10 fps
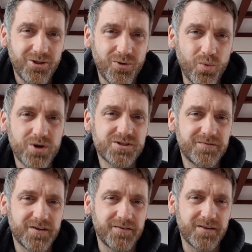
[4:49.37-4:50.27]
The words
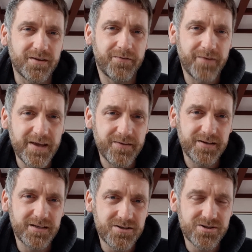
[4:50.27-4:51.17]
of the
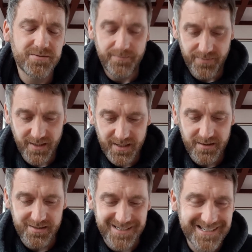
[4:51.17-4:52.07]
faithless,
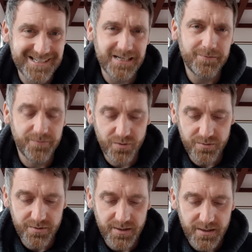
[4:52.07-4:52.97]
the
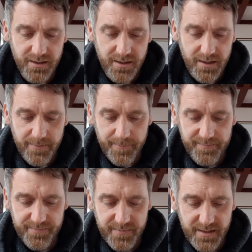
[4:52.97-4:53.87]
deceitful,
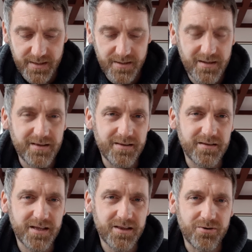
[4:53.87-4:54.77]
they
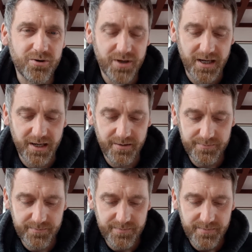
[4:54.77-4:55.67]
think they're okay.
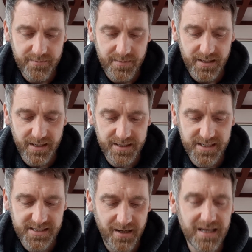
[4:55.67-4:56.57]
It
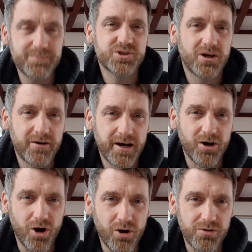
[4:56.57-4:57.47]
says our lips are
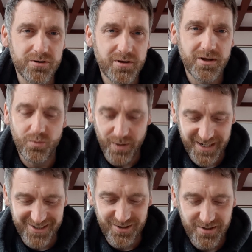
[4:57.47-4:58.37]
our own. We
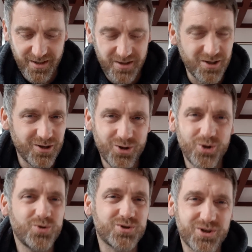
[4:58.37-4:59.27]
can
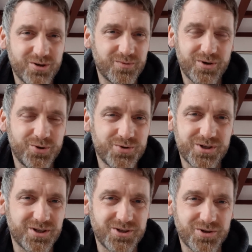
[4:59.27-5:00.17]
who's going
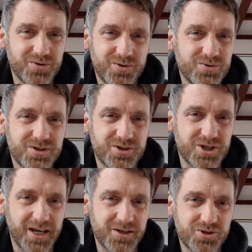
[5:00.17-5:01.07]
to
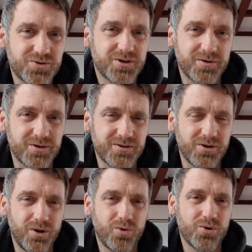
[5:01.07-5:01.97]
change, who's going to
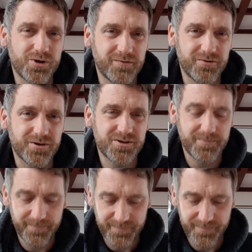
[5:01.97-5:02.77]
lord over us.